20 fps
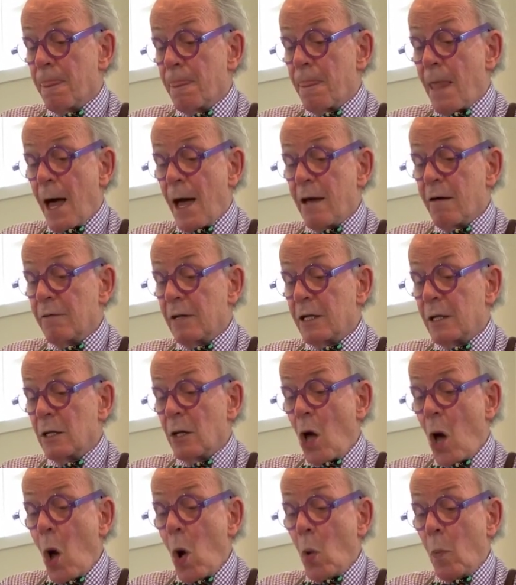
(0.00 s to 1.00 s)
I have little
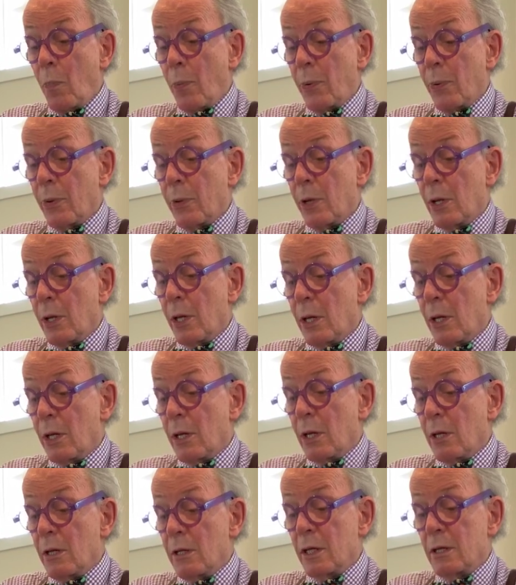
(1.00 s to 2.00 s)
hope
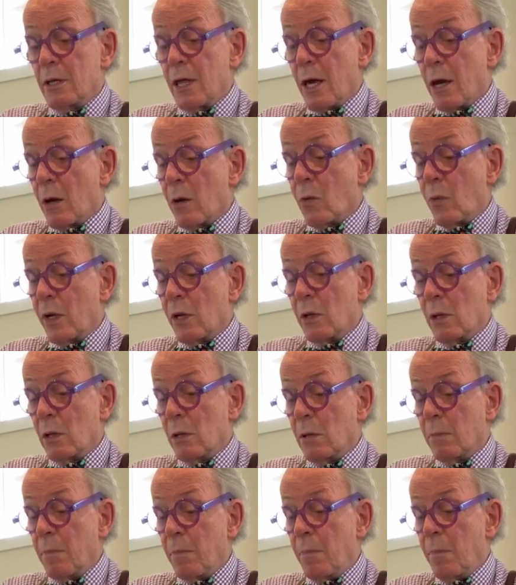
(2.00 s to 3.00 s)
that there will
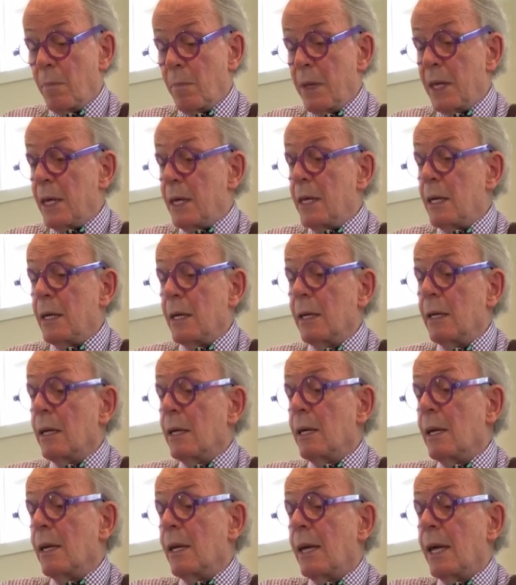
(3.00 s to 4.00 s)
be
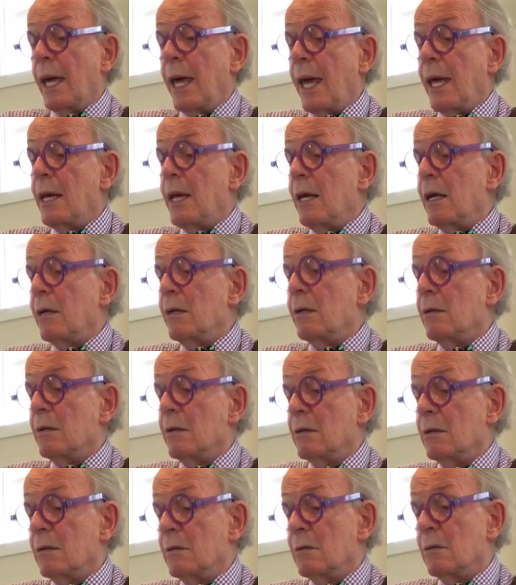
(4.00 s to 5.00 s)
any
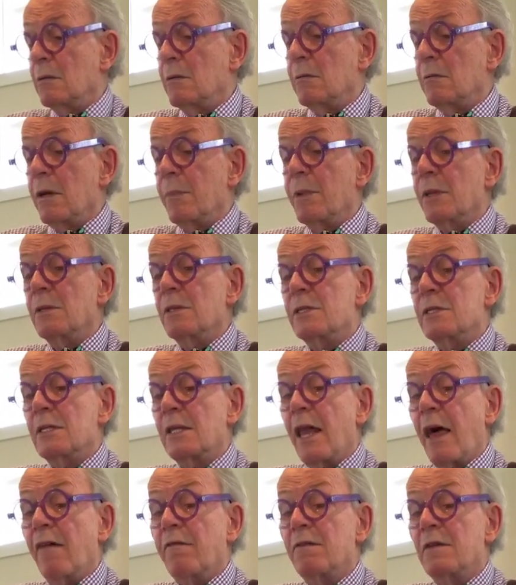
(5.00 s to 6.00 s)
ribbons
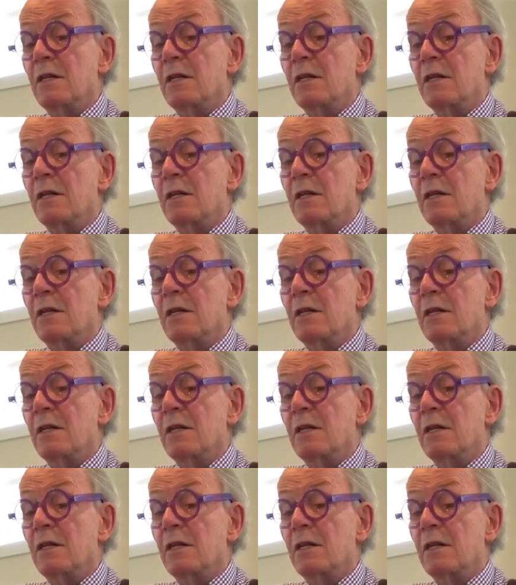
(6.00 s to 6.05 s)
left.